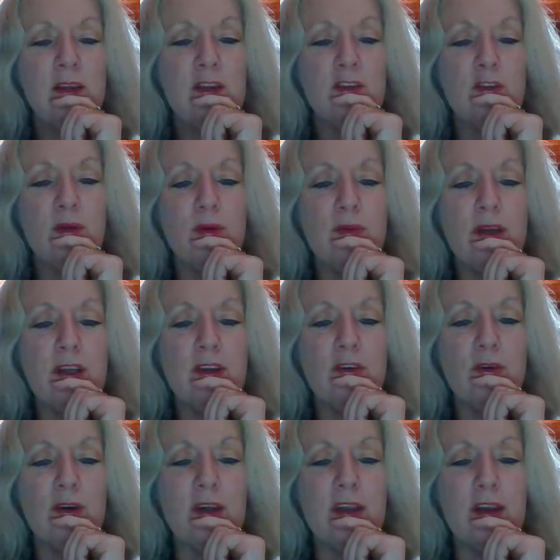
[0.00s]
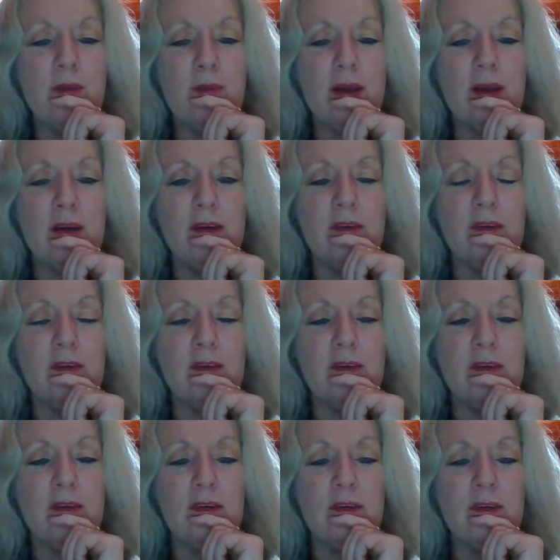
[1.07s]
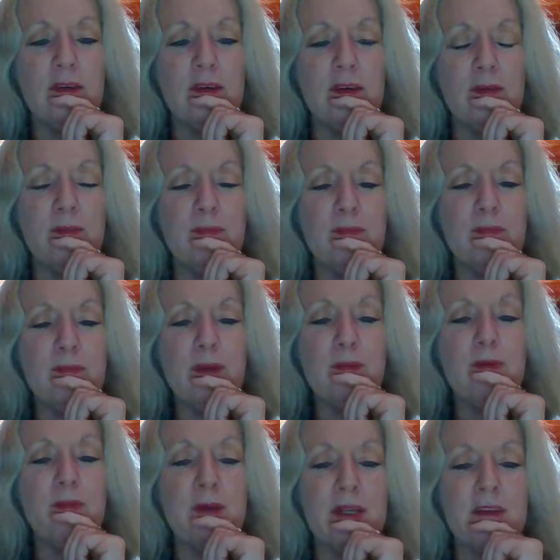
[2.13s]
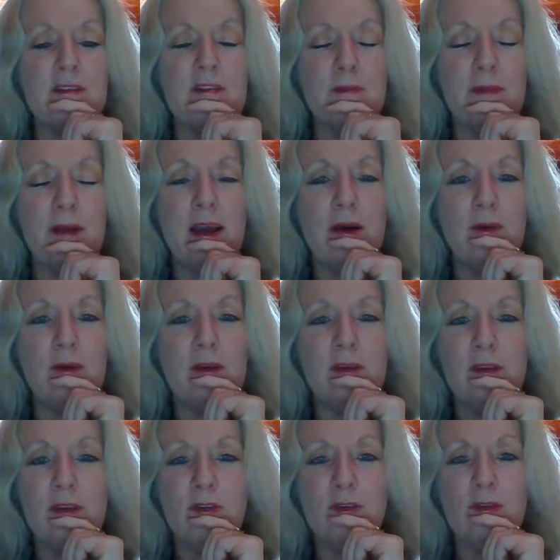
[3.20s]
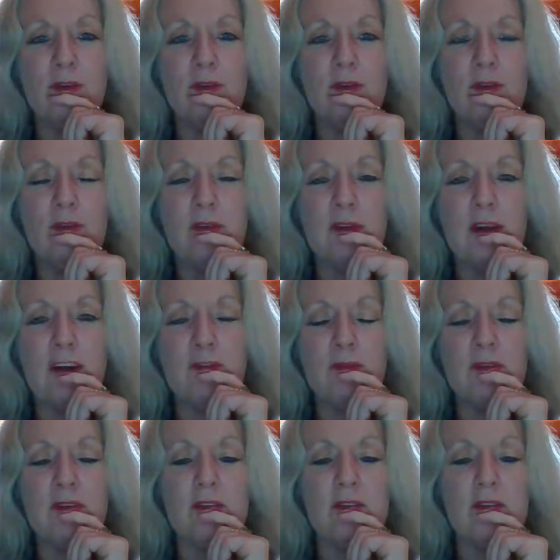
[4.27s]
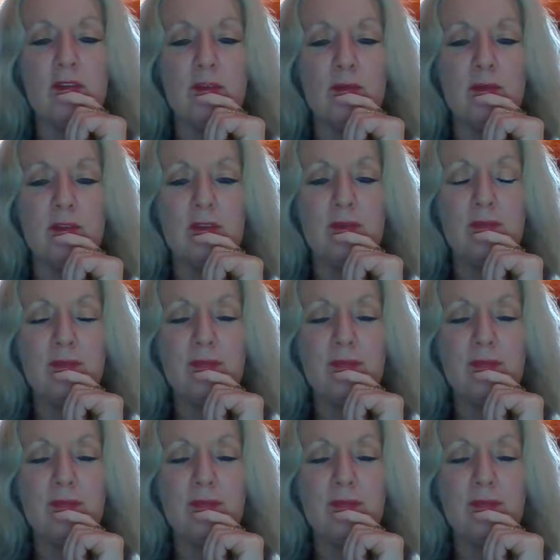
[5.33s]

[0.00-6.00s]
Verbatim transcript: So, we're really talking about um, people being disempowered through government systems.